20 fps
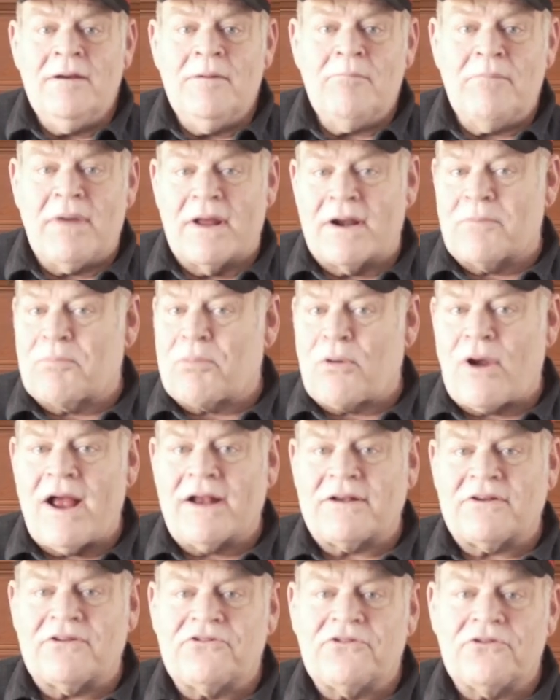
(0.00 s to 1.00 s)
Better
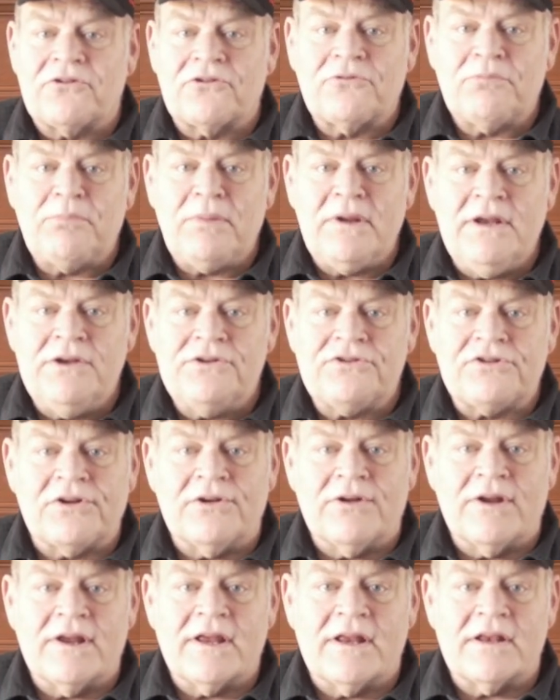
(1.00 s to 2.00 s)
practice your speed
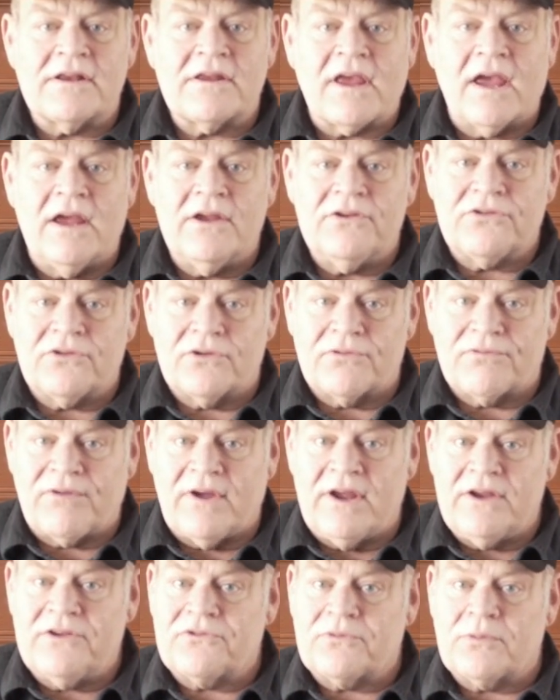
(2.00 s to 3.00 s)
shooting in case you're
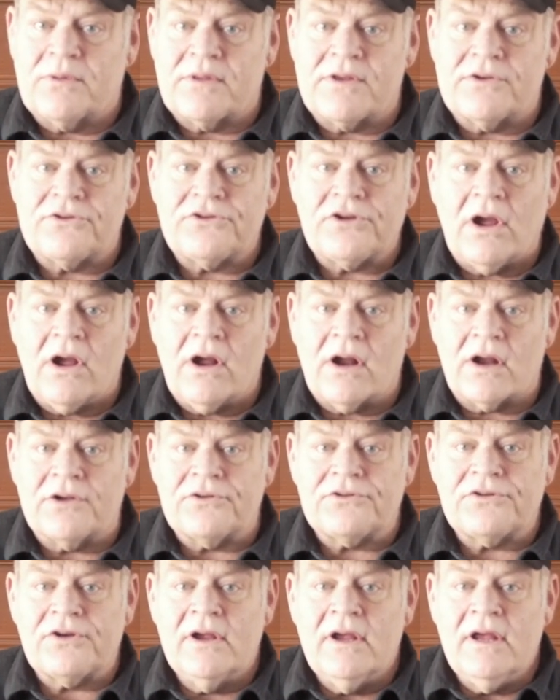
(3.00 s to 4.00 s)
faced with a
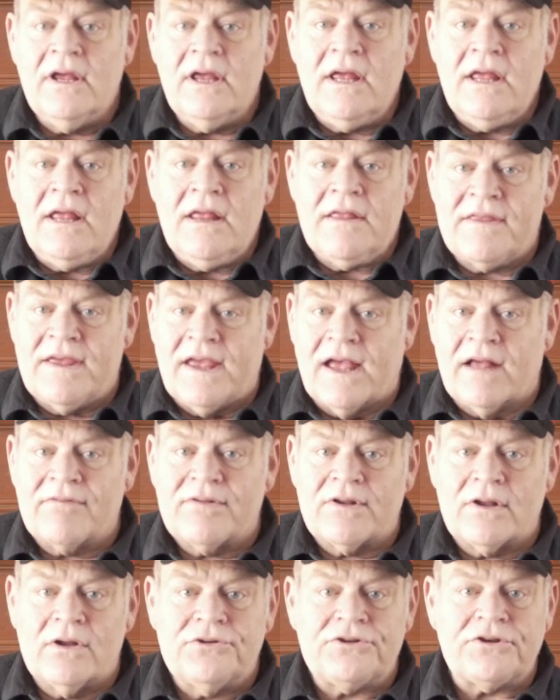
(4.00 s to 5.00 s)
charge. The
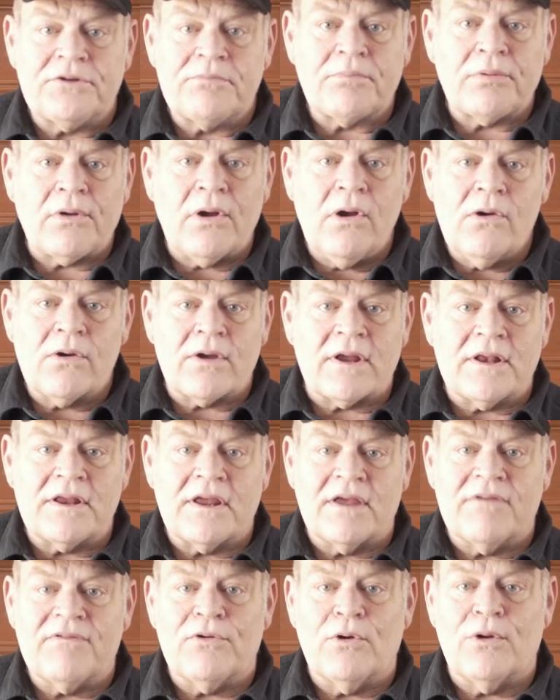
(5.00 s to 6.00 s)
Evolution Pro can
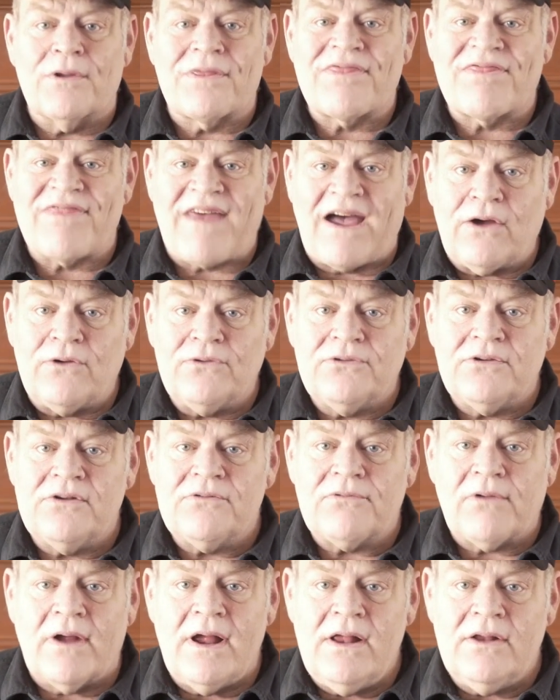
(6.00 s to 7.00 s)
give you
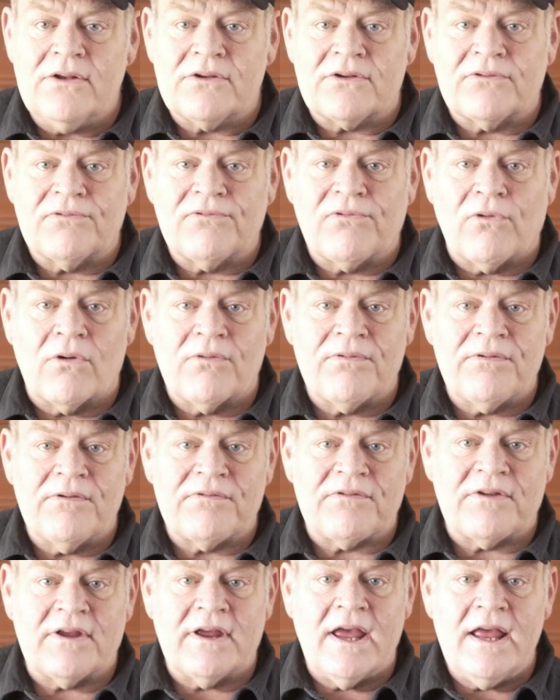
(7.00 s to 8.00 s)
1,000 rounds of
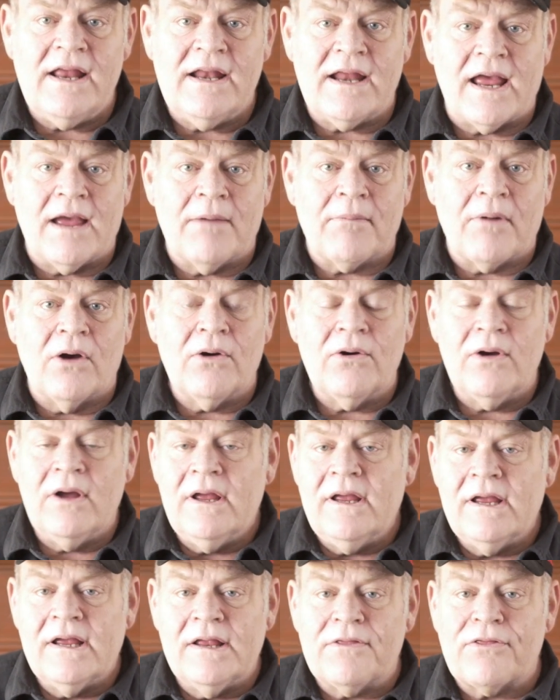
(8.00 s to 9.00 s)
.458 ammo
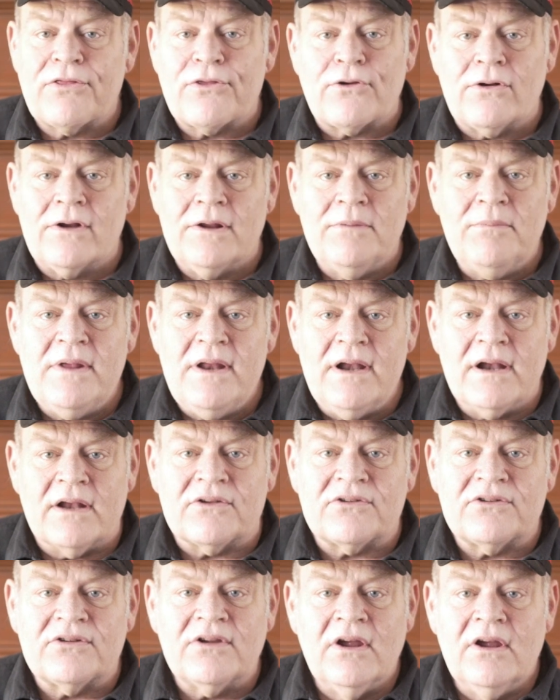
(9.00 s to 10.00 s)
in 30 minutes,